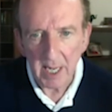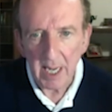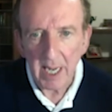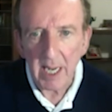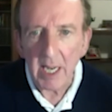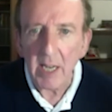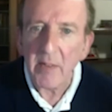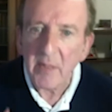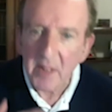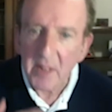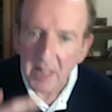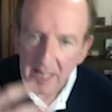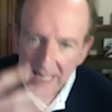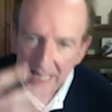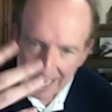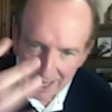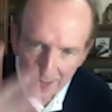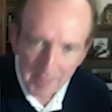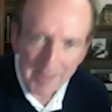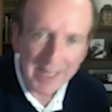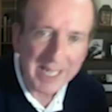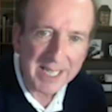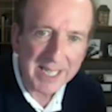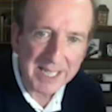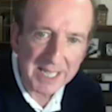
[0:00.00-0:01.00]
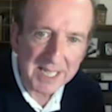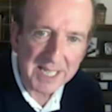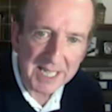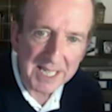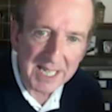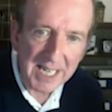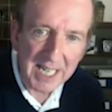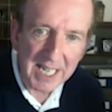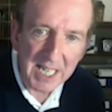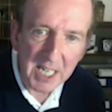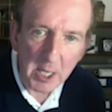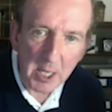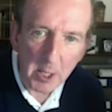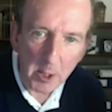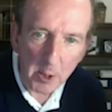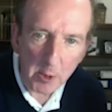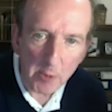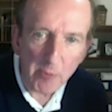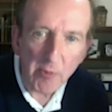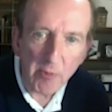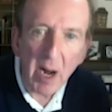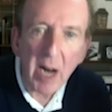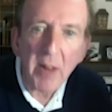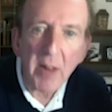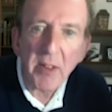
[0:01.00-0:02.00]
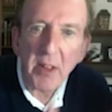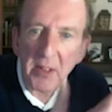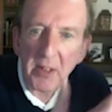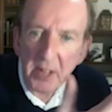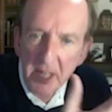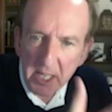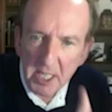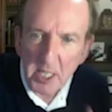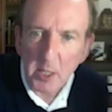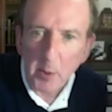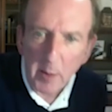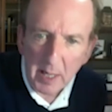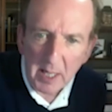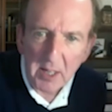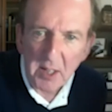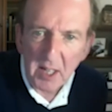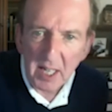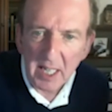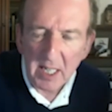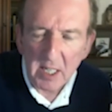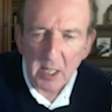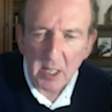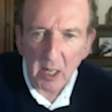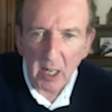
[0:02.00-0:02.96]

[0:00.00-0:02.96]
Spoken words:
of coming to see you rather than doing things